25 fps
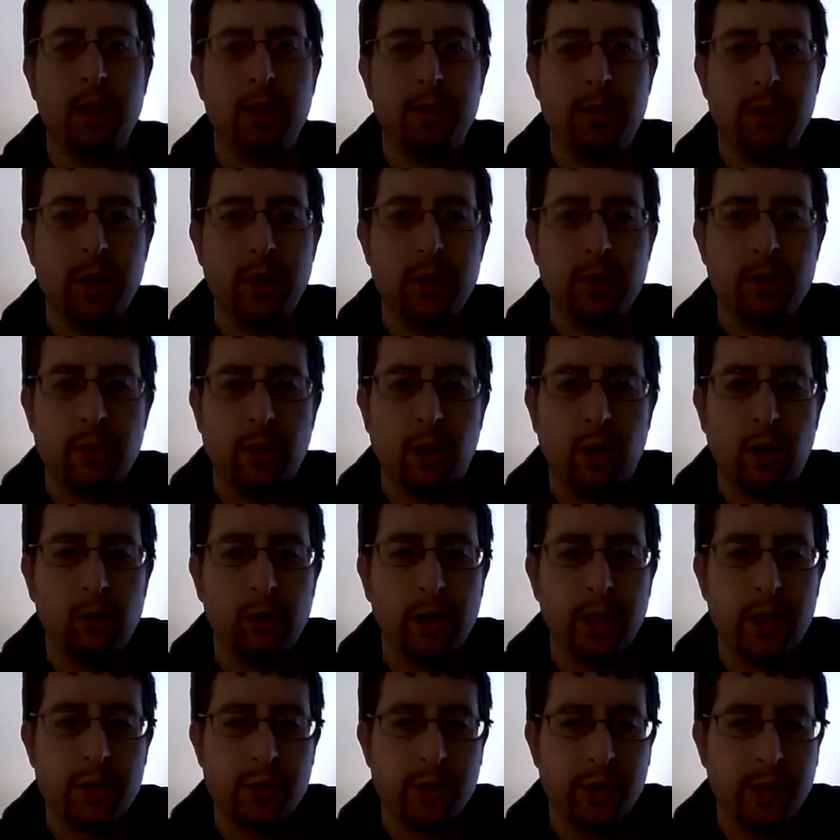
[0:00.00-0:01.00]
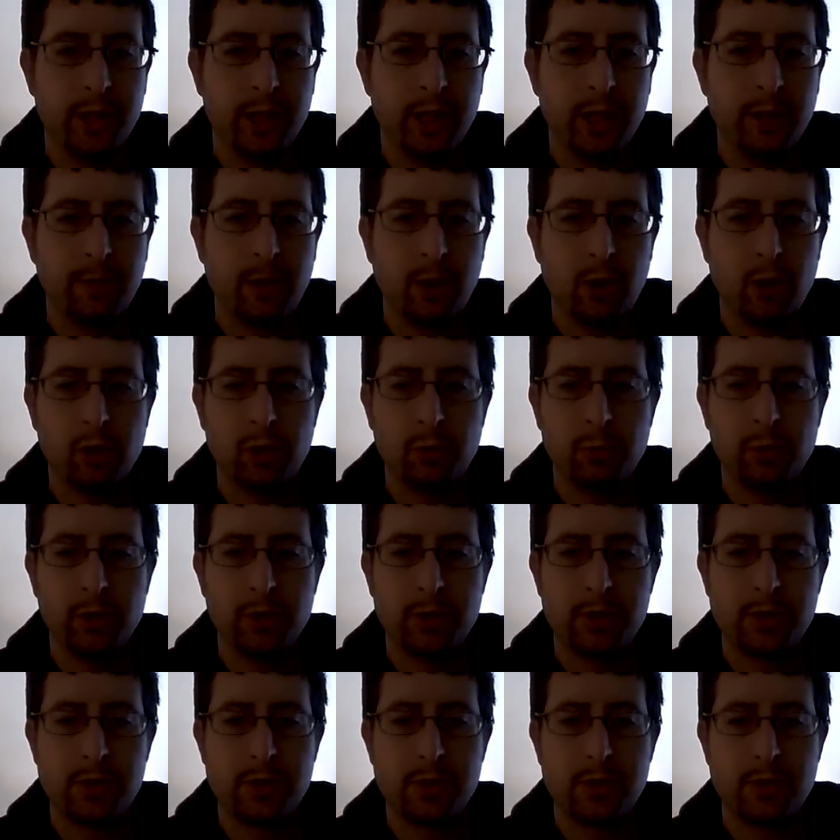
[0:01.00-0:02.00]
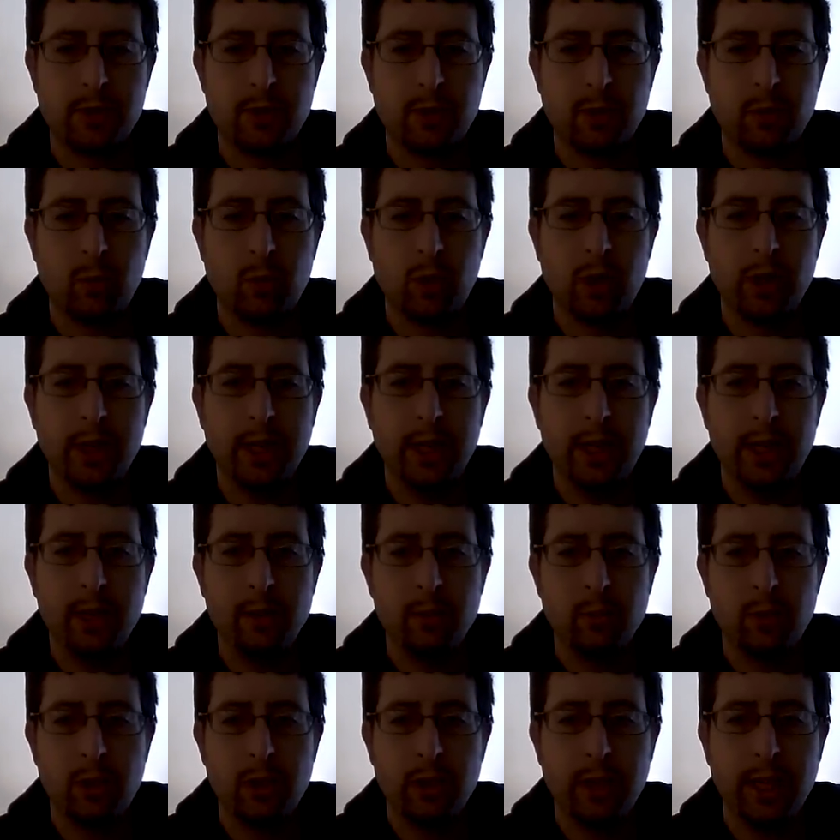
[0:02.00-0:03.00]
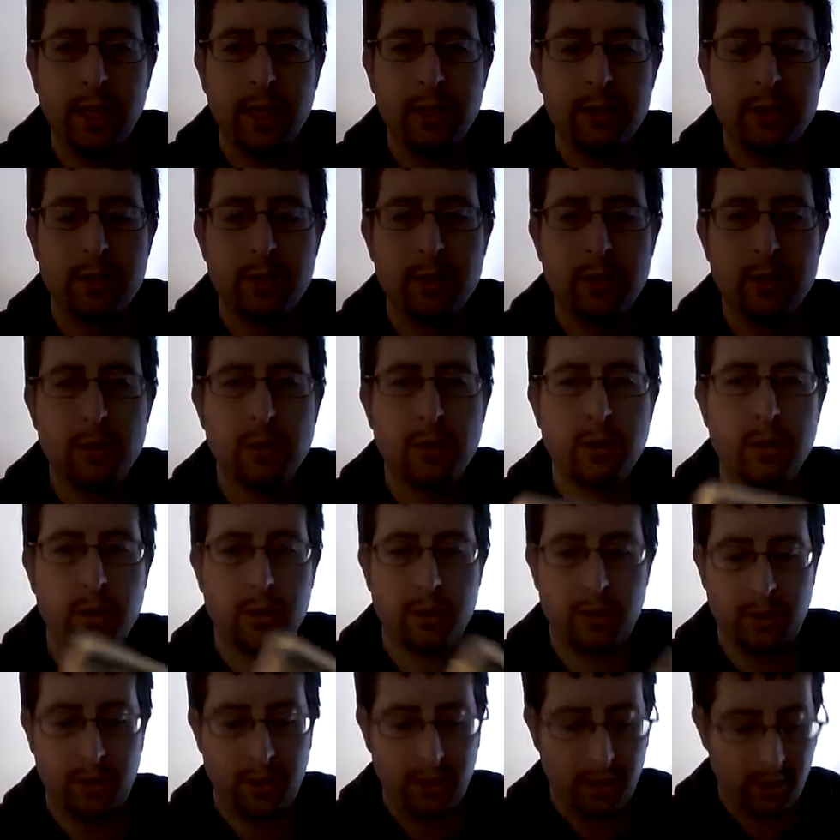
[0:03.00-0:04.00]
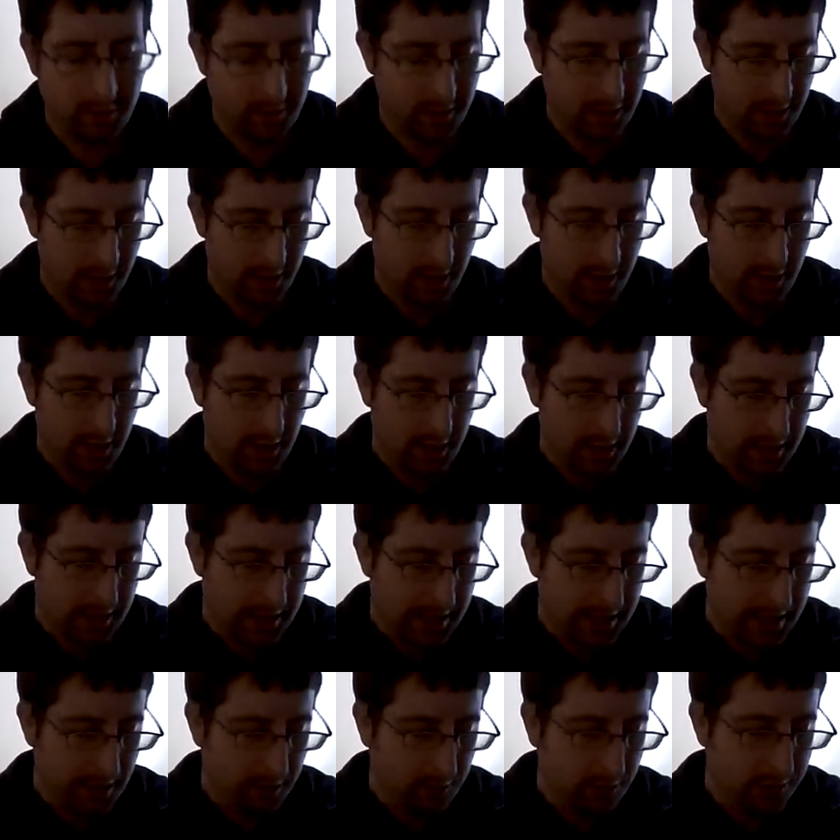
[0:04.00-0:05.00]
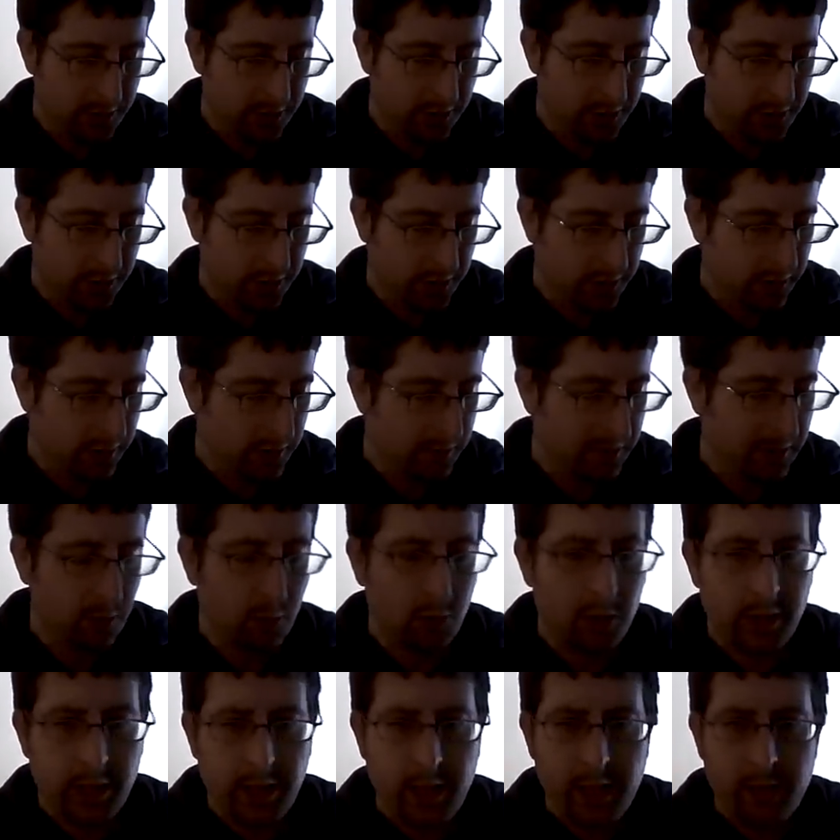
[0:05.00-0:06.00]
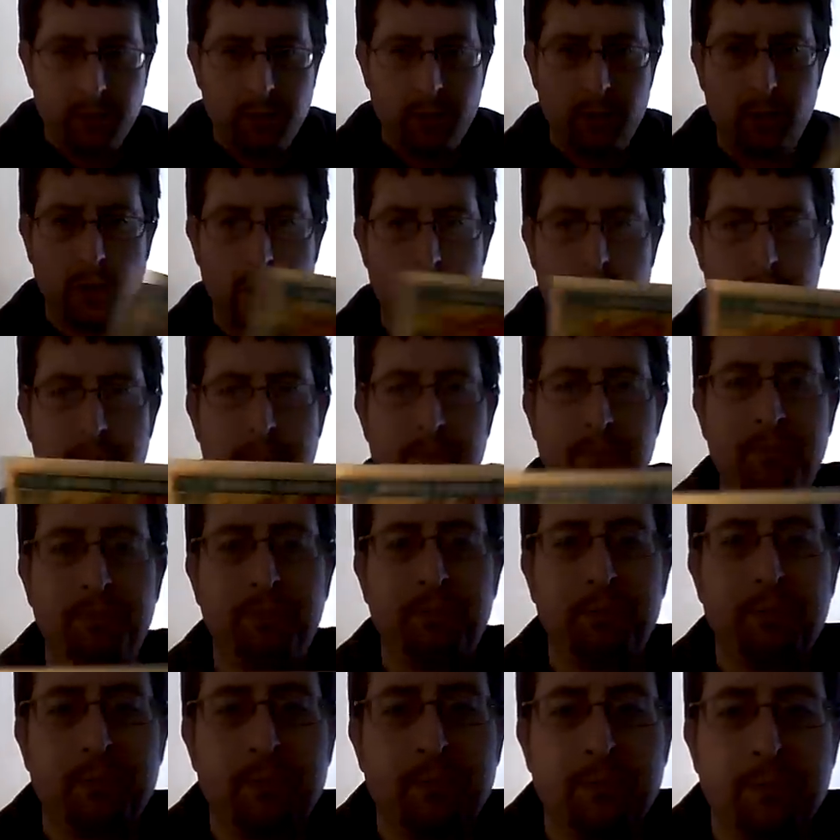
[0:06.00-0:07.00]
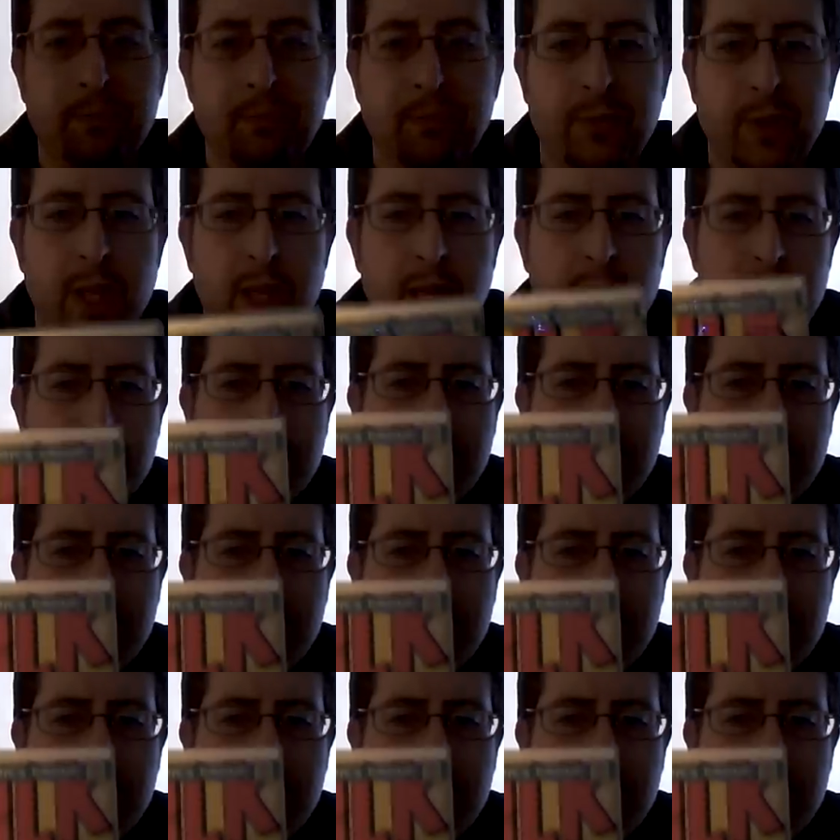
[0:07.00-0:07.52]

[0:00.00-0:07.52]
the Holy Trinity of Hulk books, the 181, 82. So I will just show you my 180 real quick and